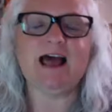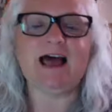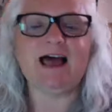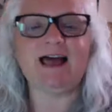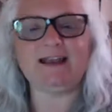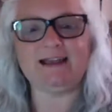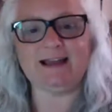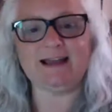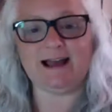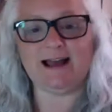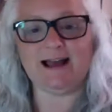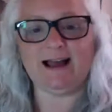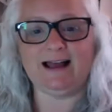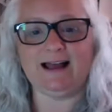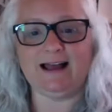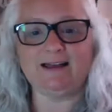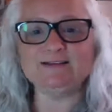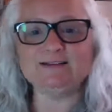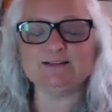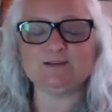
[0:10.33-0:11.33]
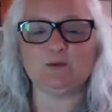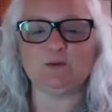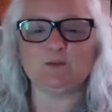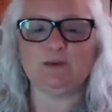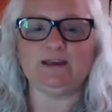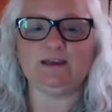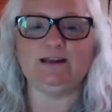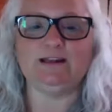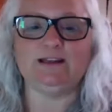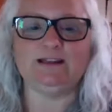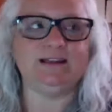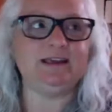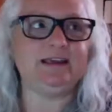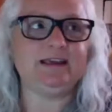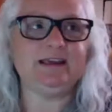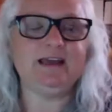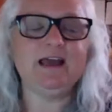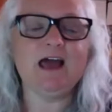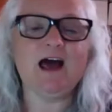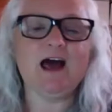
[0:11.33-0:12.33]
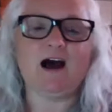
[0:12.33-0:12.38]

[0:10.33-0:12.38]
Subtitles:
and I's weekly